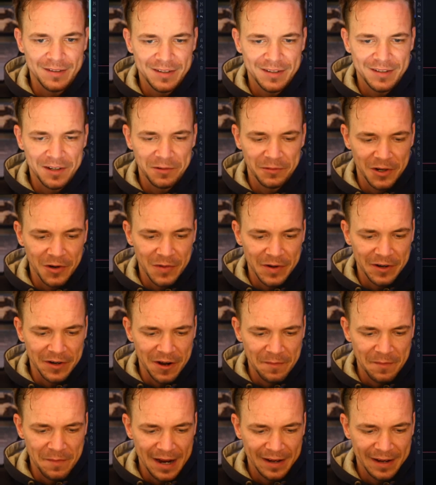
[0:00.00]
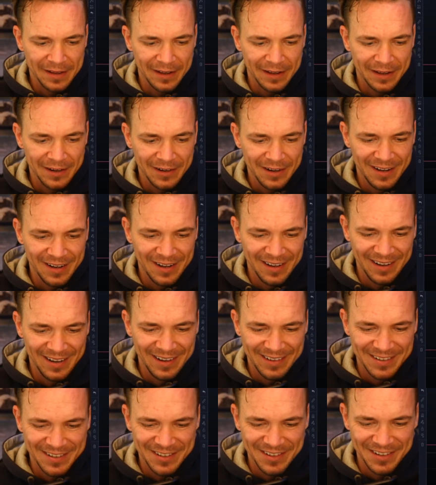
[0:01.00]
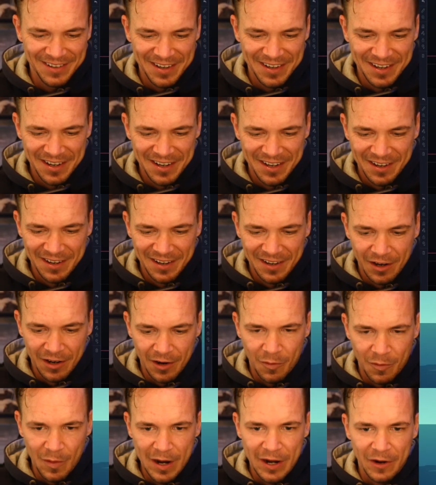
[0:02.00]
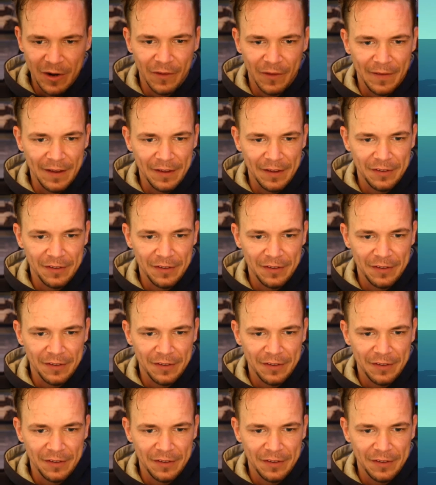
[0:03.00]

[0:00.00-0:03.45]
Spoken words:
were going on back there. Wait, hold on. That's